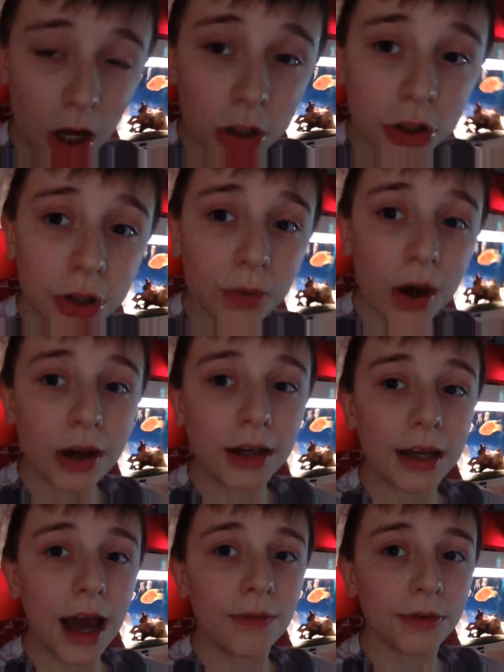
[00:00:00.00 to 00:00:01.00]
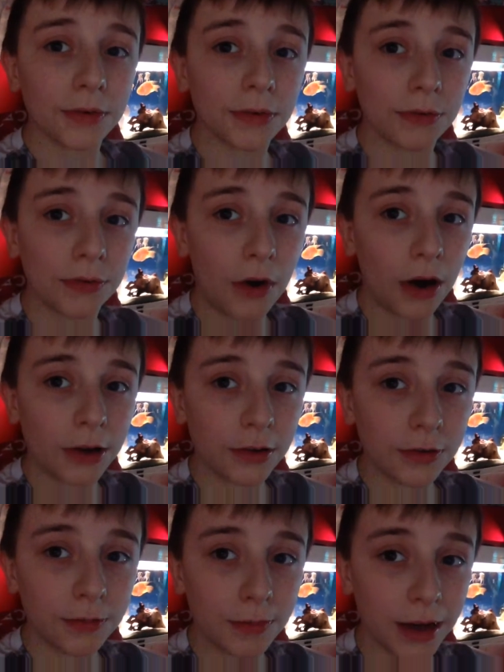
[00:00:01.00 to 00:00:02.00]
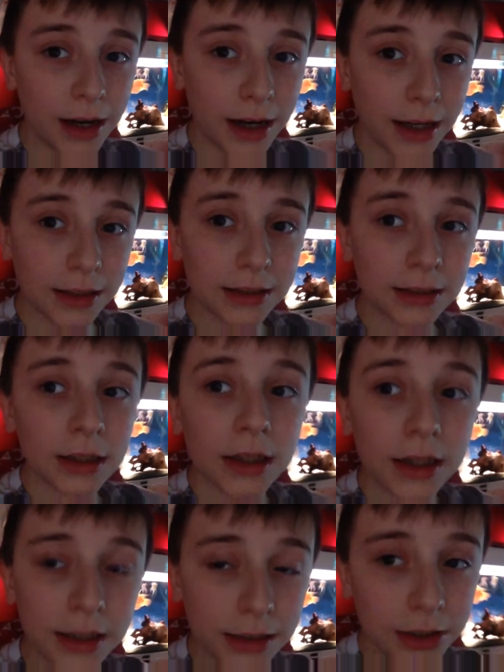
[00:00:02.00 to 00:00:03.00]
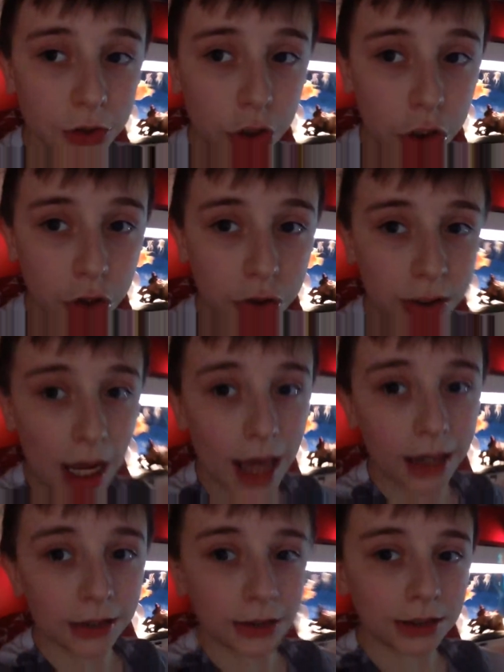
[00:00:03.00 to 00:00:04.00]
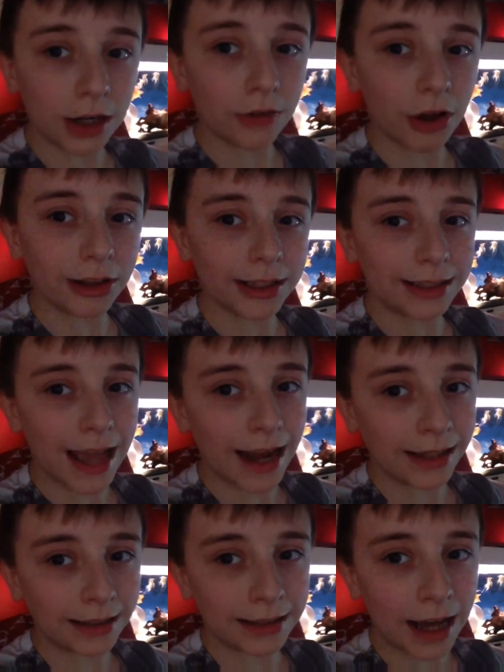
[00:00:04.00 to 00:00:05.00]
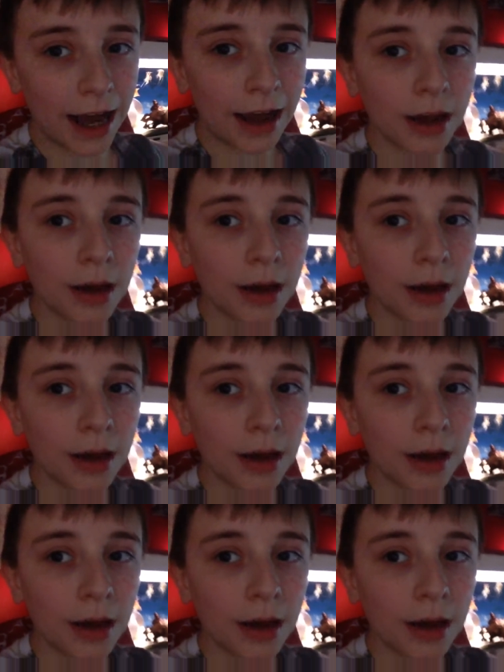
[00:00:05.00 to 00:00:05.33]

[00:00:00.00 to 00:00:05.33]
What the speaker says: only have it for 5 minutes until Tuesday, because I've got this editor